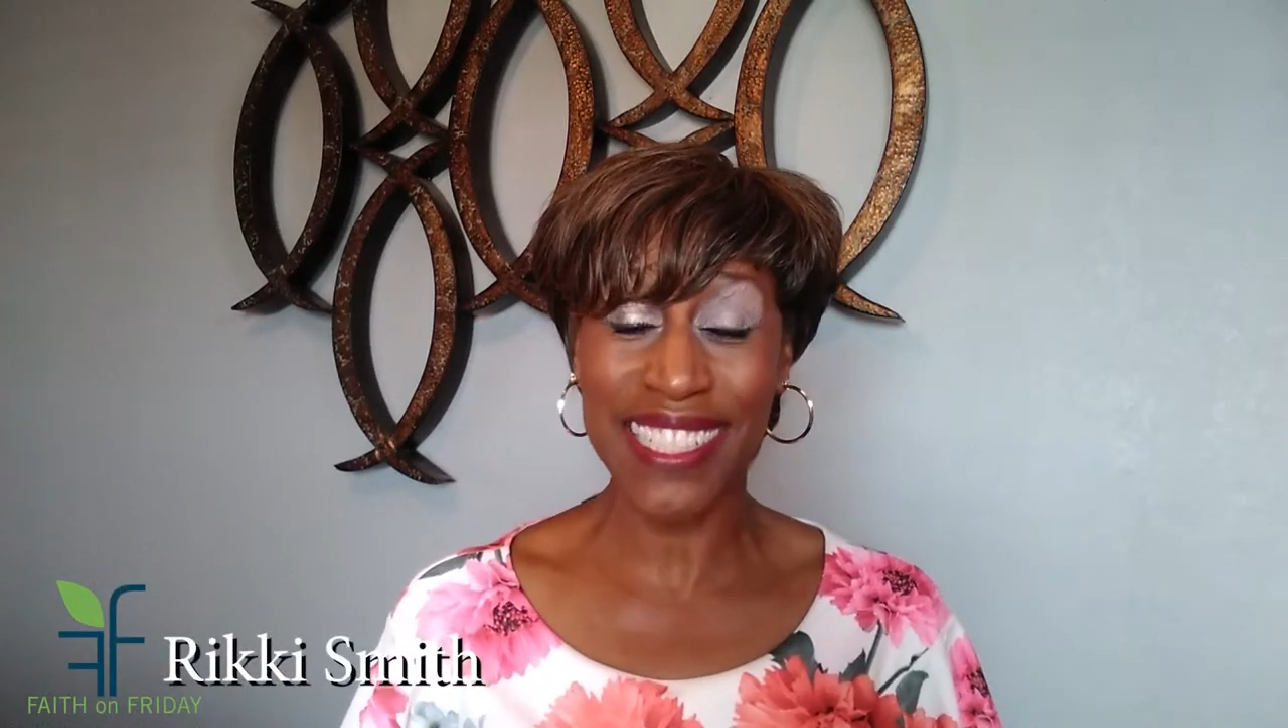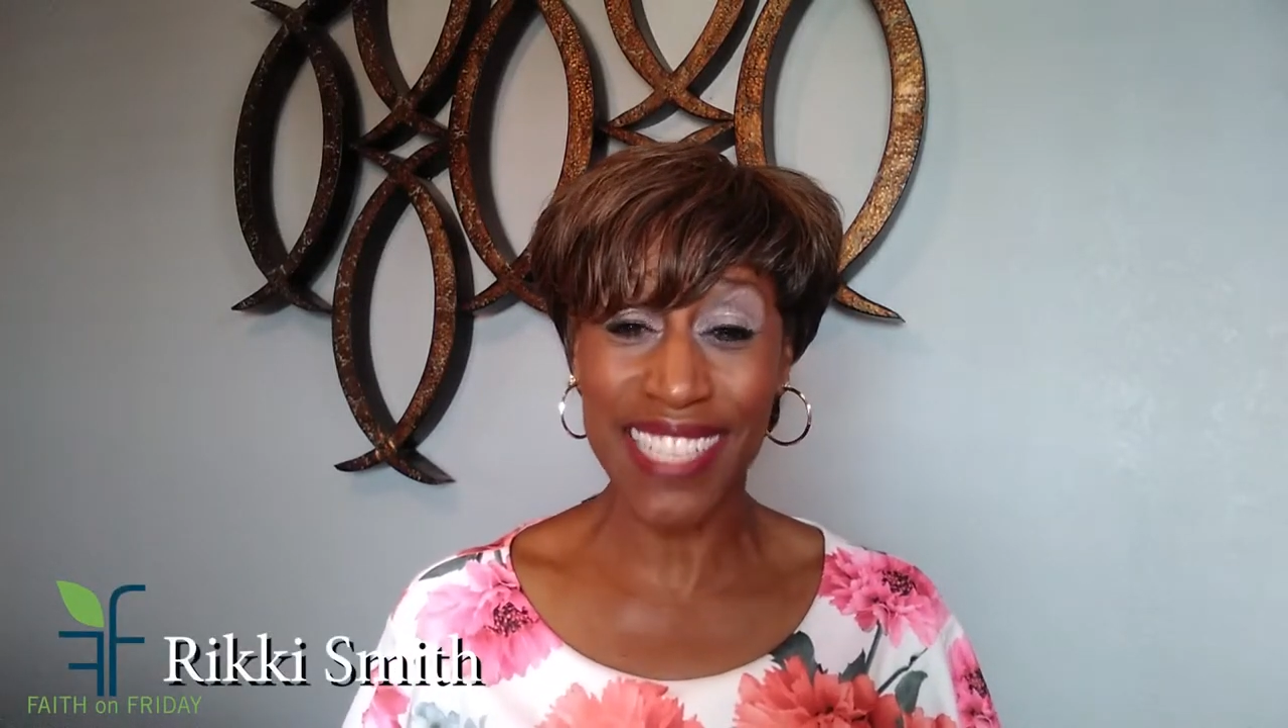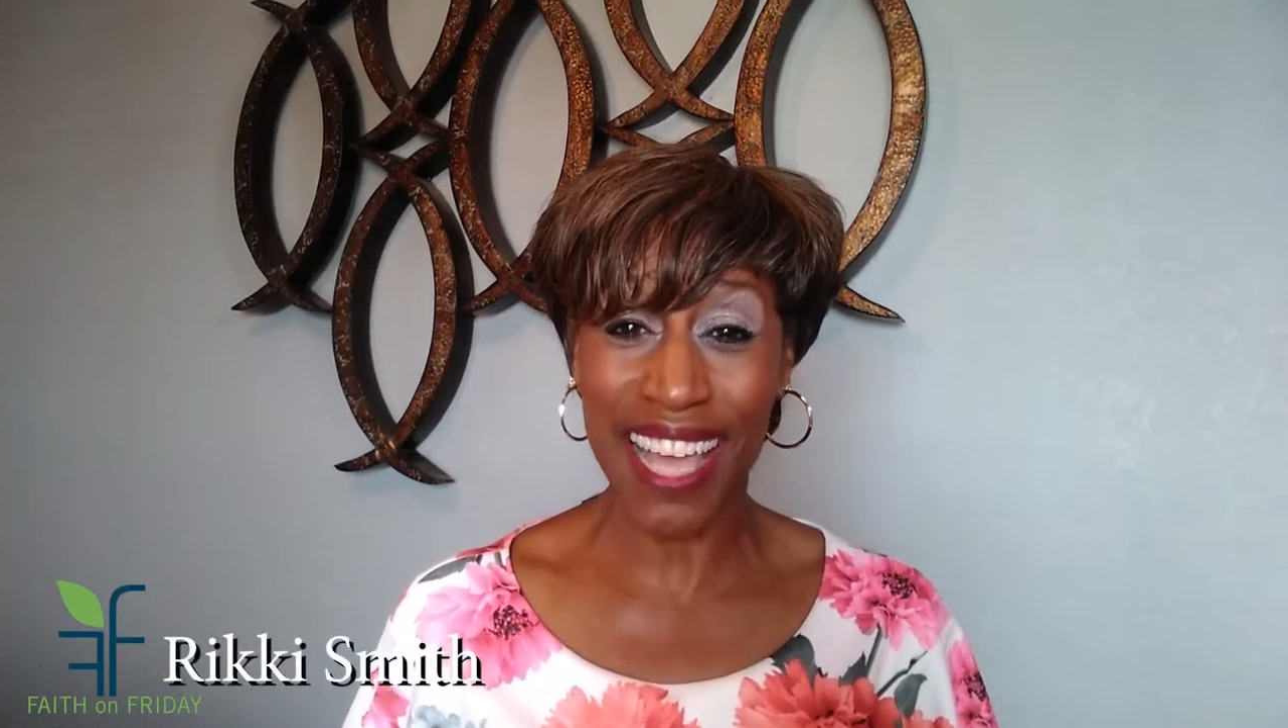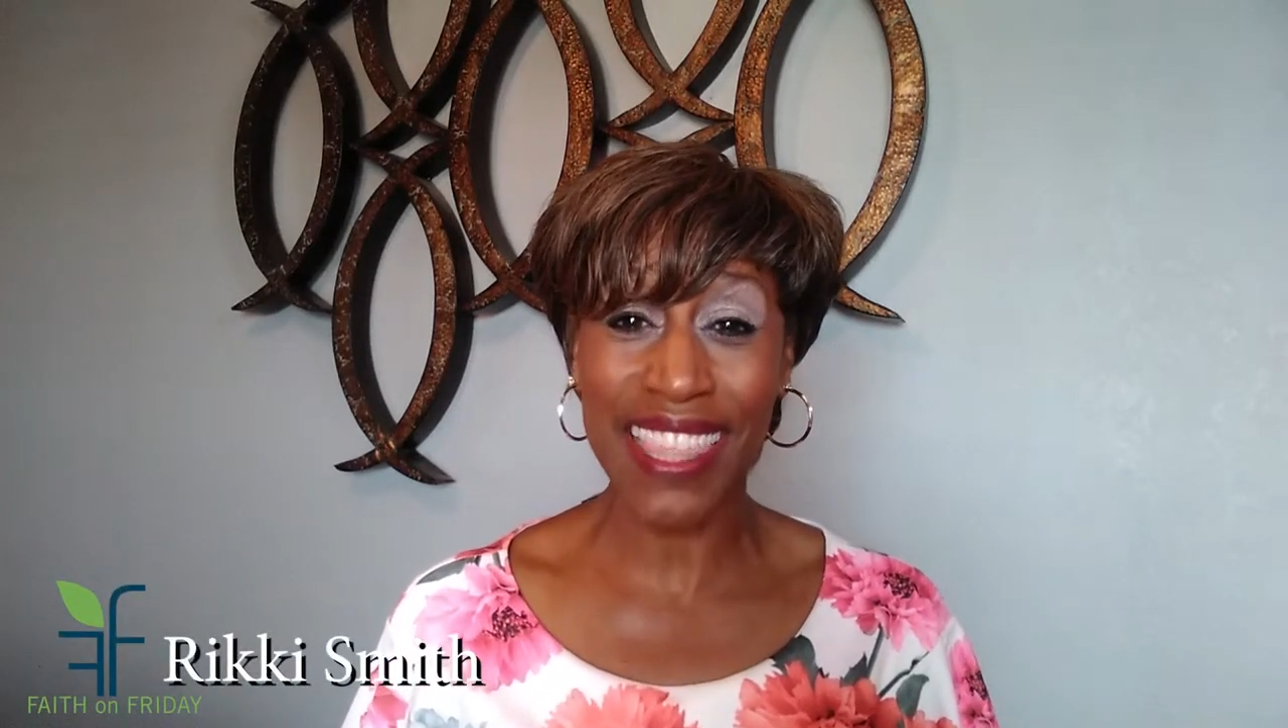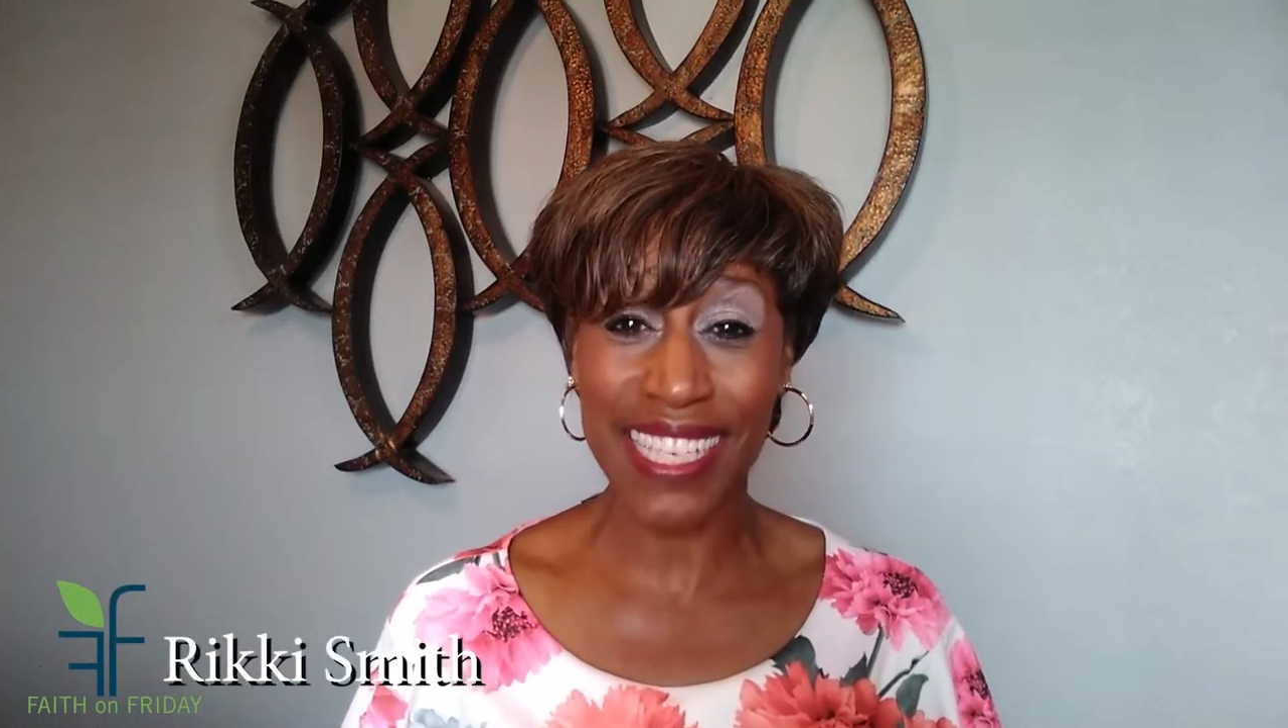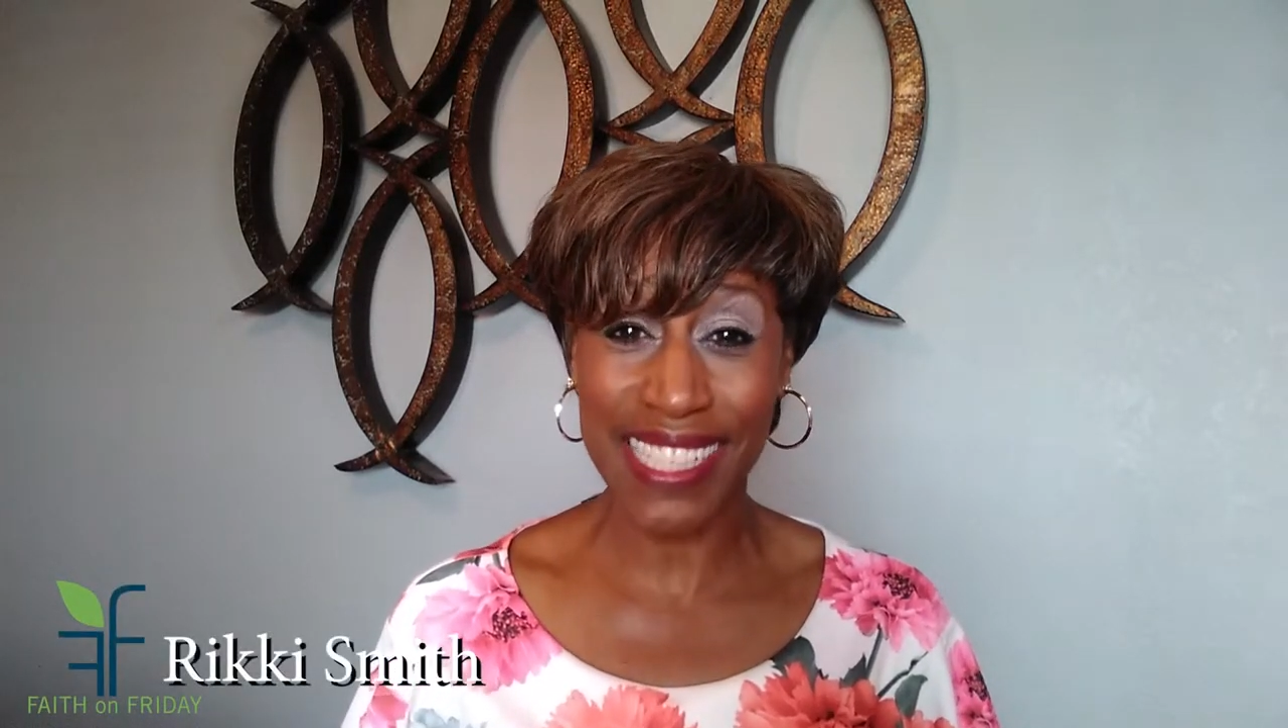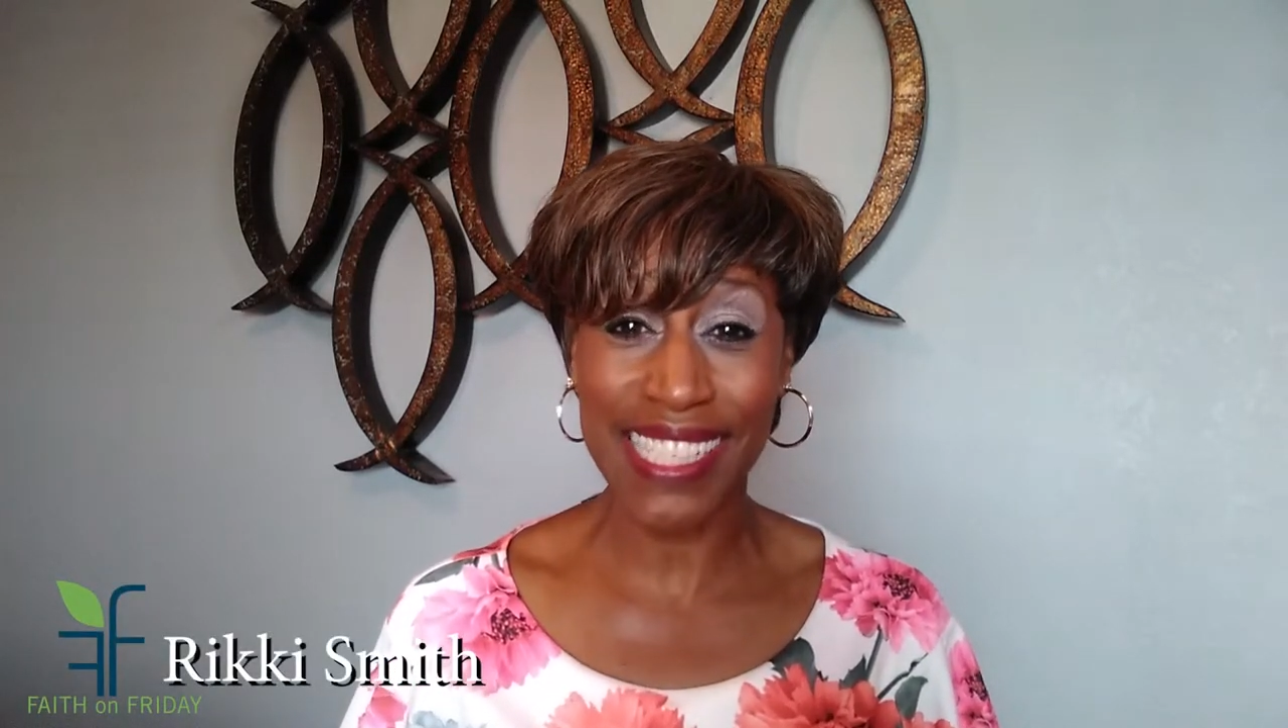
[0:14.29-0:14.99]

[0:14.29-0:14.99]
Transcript: nothing